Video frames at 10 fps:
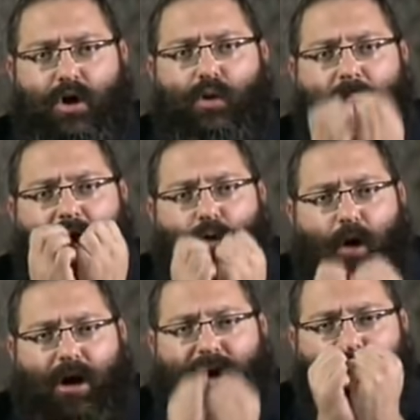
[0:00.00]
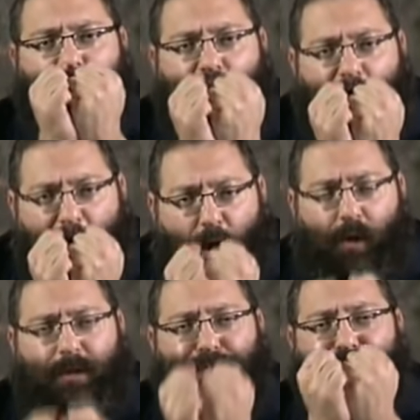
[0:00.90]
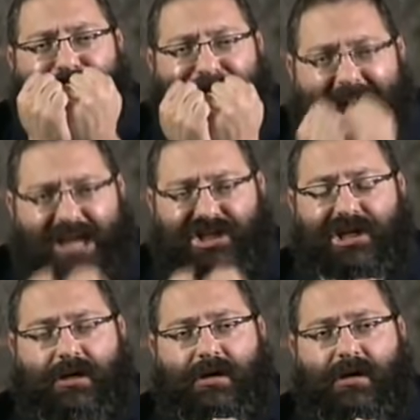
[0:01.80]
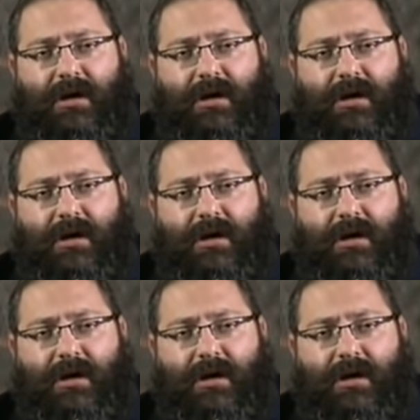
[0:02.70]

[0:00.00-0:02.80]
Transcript: You want to work on your own perfection,